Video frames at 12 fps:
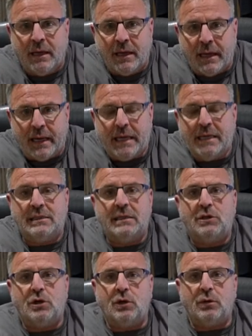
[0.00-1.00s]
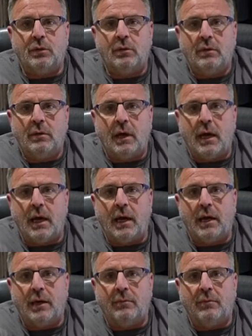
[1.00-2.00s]
easy to
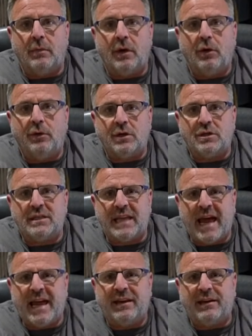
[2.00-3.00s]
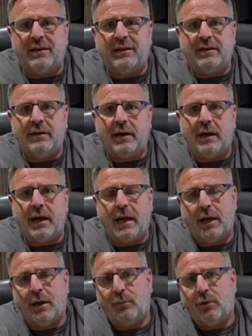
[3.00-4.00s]
understand
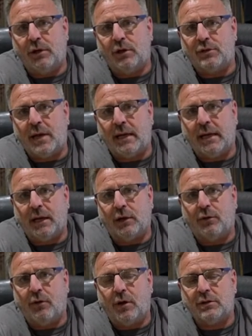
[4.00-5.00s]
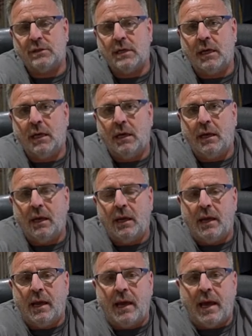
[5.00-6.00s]
what you're trying to get across,
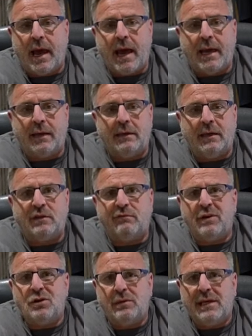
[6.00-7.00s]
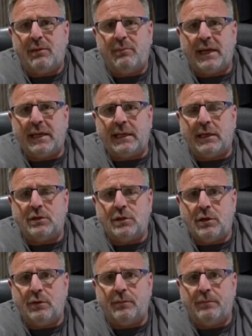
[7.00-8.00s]
and it's visually appealing too.